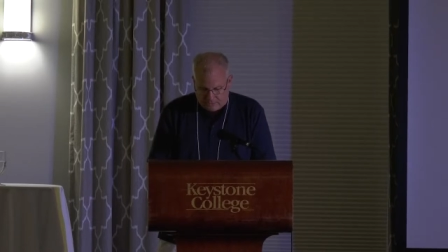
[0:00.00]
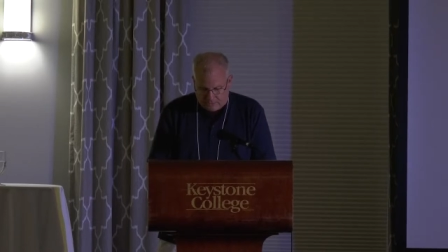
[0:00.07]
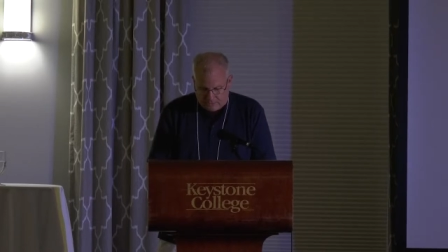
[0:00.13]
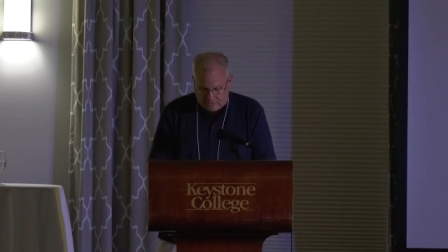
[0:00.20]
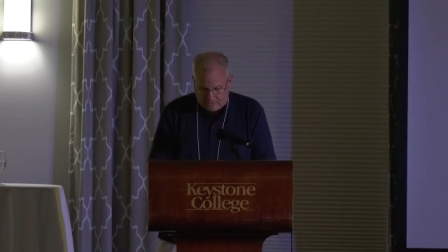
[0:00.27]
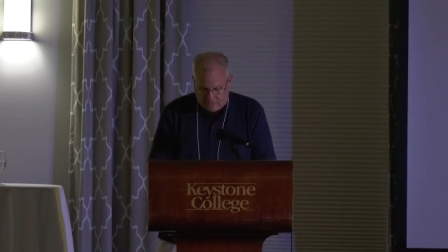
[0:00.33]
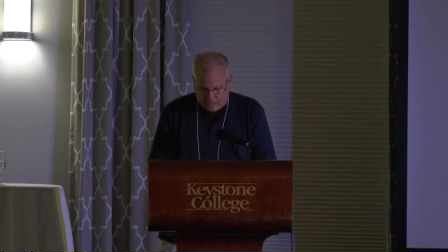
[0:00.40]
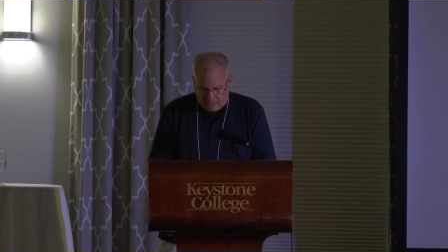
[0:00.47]

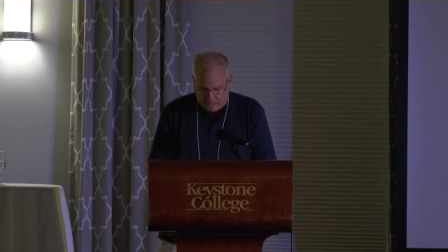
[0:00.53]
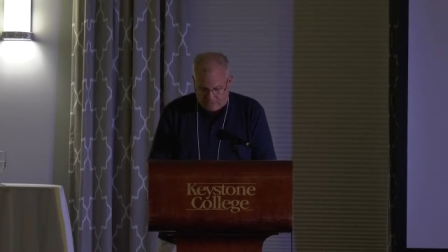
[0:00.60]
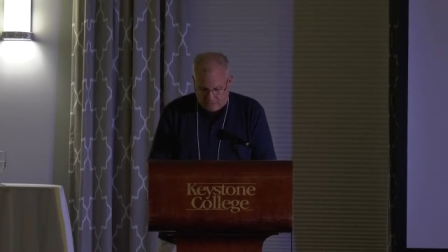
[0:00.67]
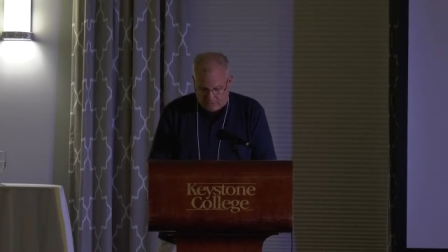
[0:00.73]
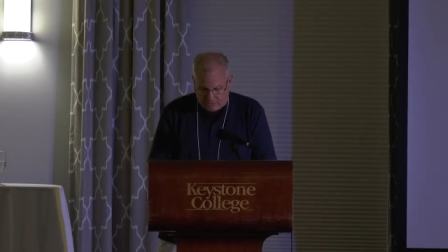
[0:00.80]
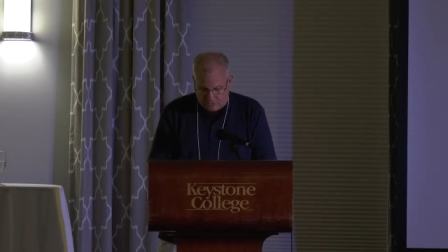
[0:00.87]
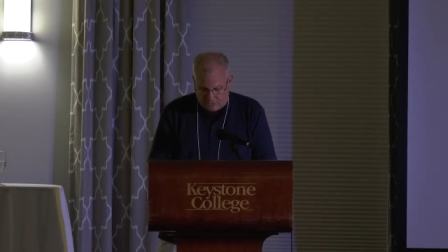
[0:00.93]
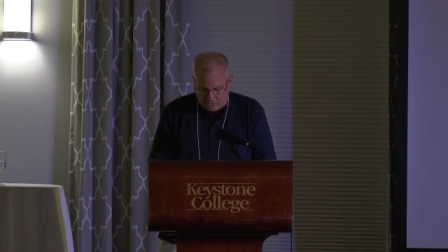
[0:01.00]
the
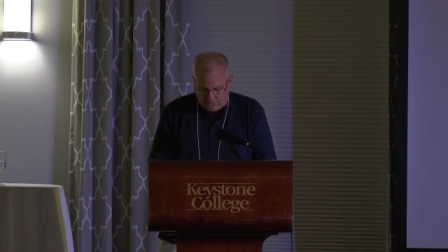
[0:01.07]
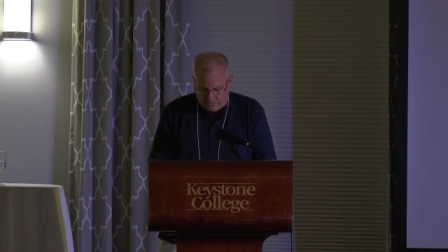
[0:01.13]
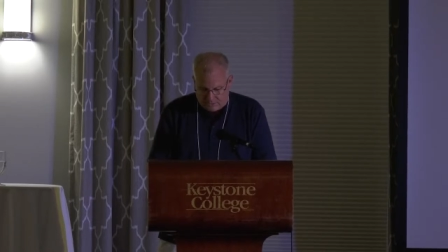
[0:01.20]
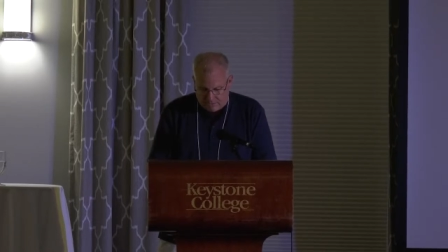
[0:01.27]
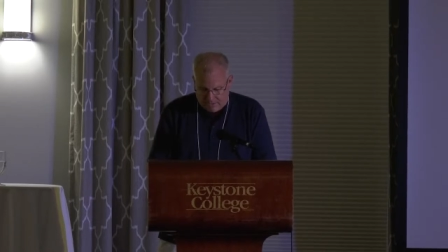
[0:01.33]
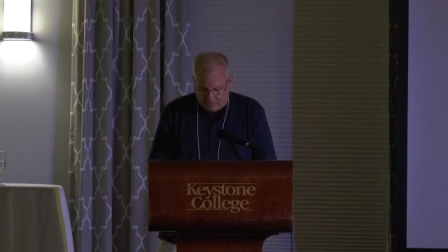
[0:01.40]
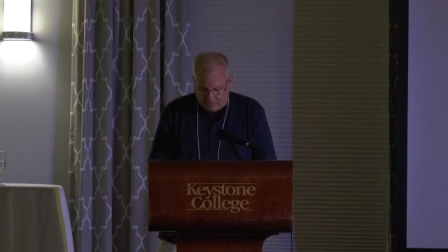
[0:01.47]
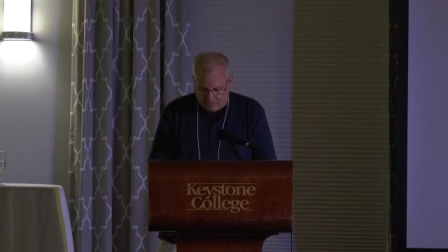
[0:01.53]
Institute's
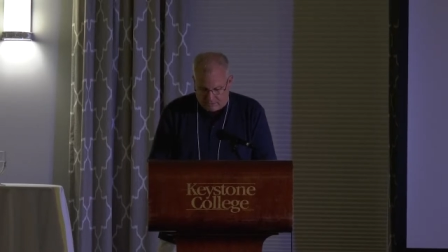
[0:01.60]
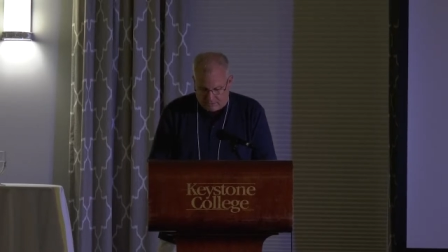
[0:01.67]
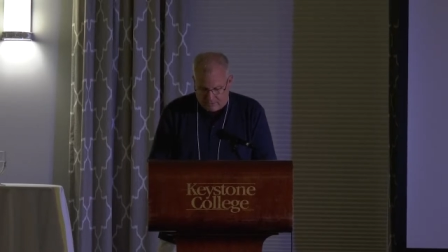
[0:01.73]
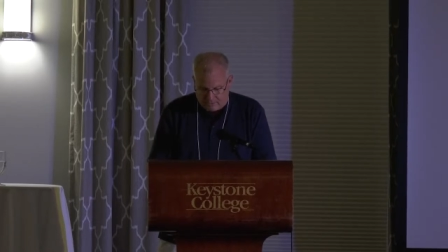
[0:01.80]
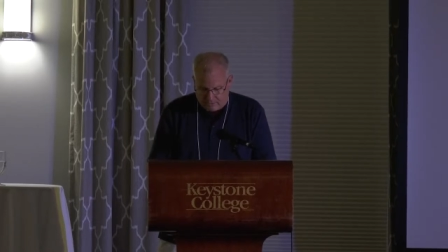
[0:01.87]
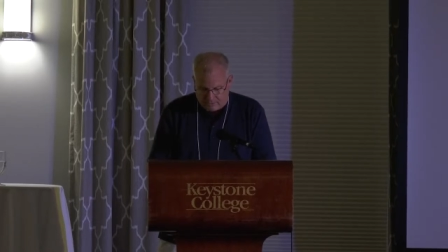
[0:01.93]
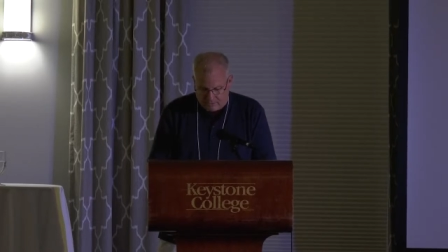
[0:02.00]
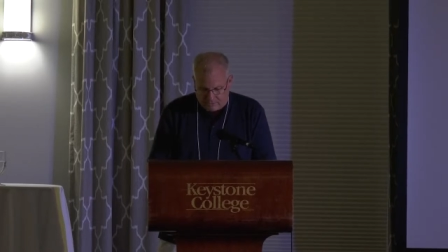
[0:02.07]
perspective
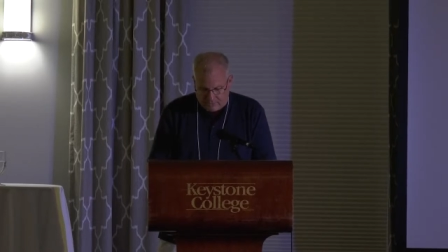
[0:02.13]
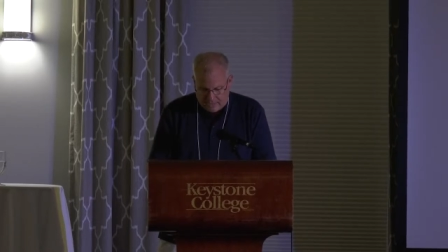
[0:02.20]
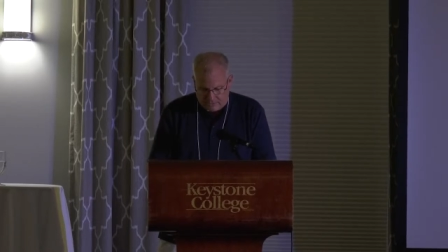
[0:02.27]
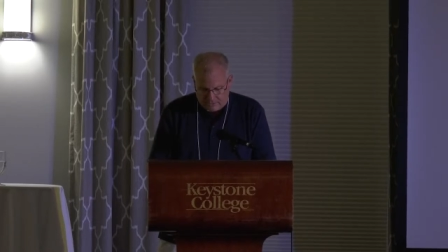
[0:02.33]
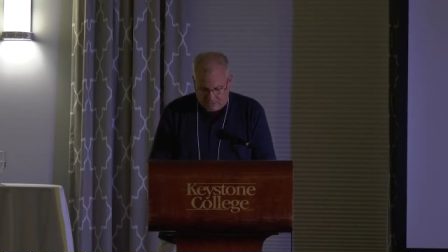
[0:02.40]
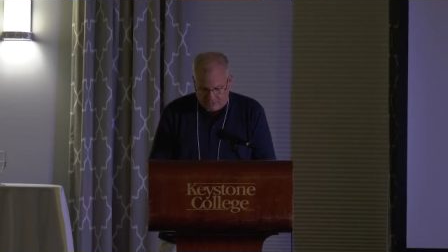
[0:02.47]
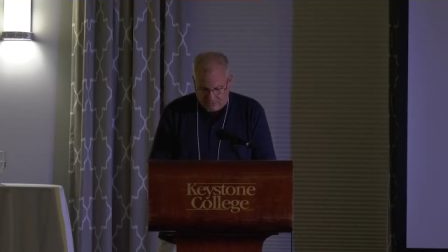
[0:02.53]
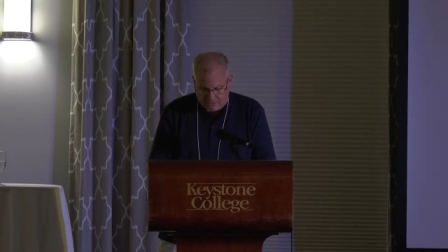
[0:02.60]
Integral
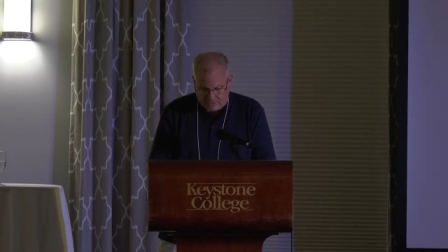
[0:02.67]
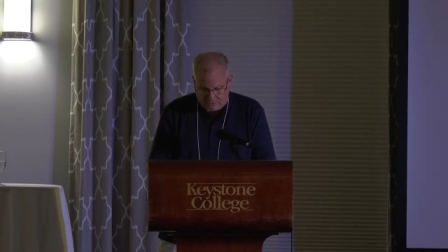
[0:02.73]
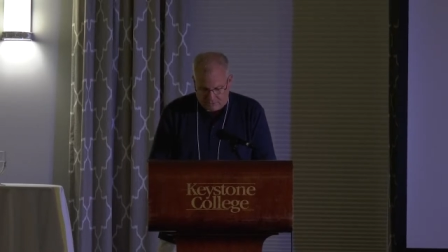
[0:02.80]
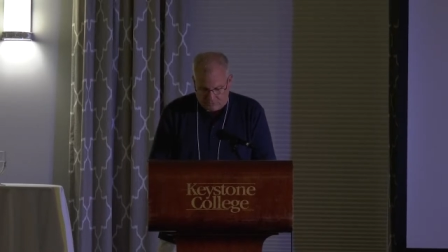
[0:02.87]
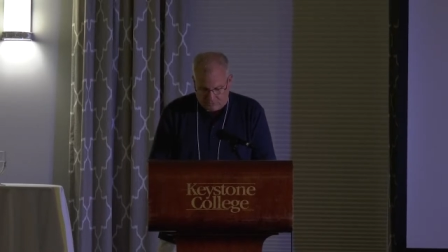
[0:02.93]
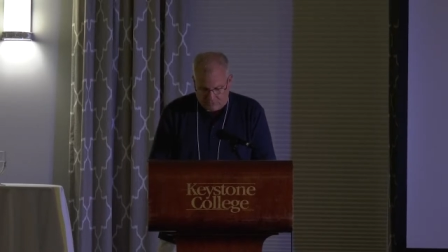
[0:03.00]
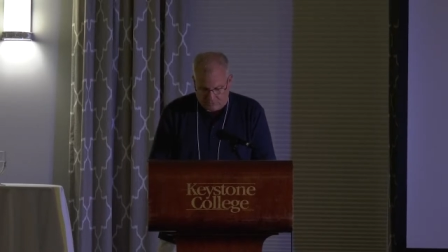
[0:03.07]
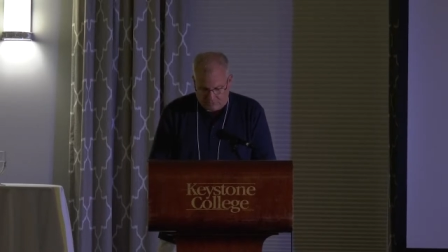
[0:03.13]
Consciousness and
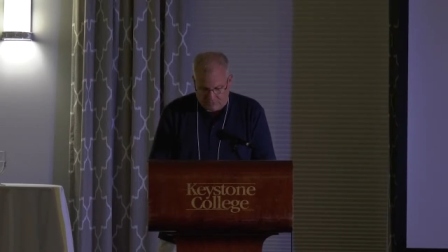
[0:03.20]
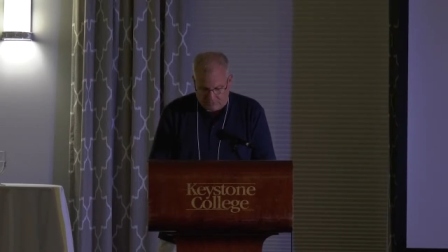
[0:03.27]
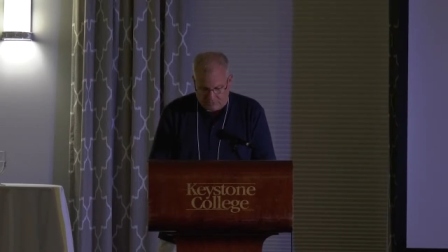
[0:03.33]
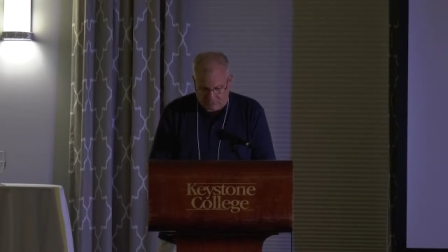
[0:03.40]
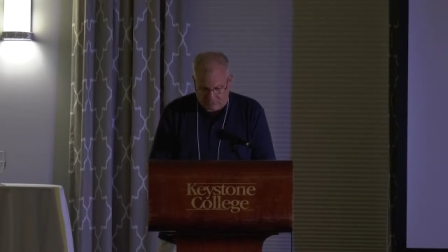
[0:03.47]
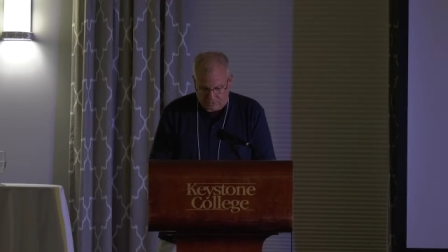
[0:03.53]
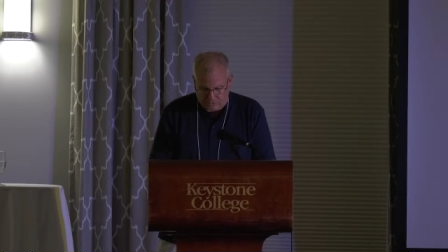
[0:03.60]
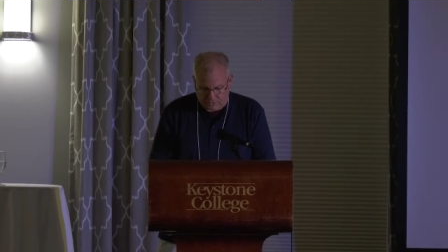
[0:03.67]
the Future of
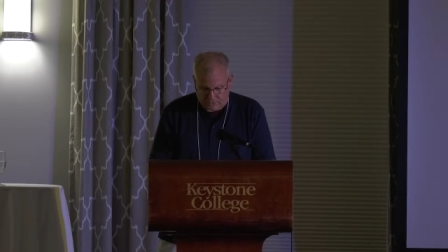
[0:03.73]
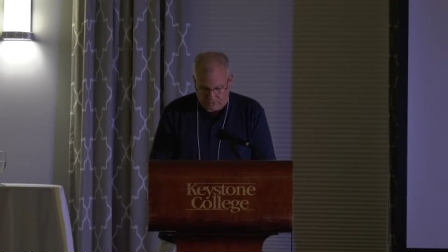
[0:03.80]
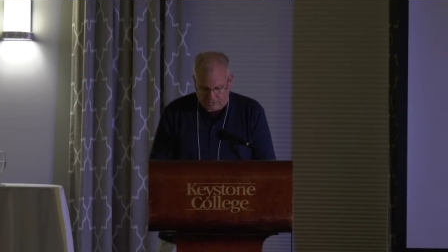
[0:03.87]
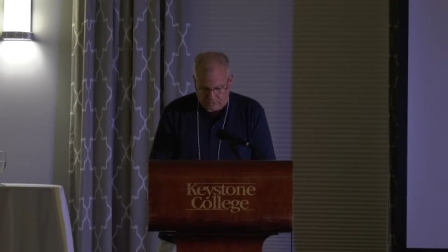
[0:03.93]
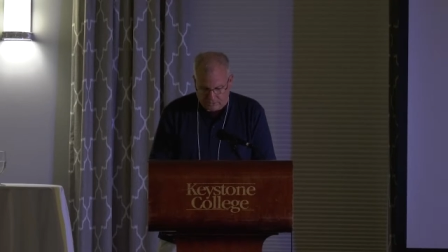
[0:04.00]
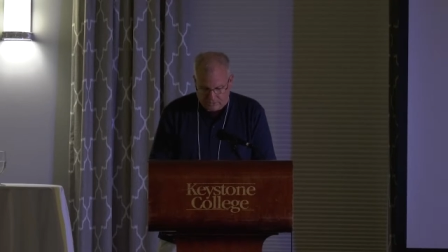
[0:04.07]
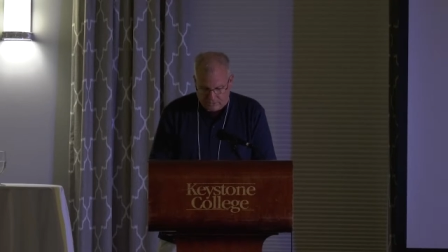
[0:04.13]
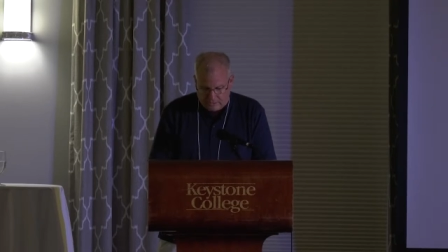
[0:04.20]

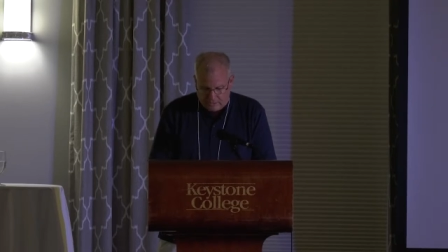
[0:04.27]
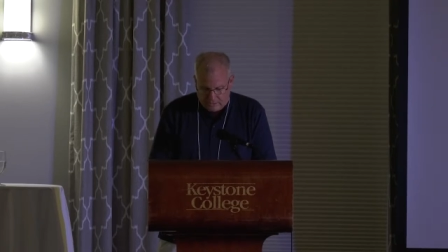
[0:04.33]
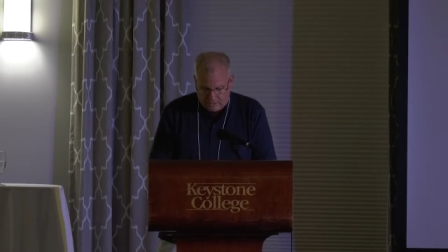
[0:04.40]
Evolution,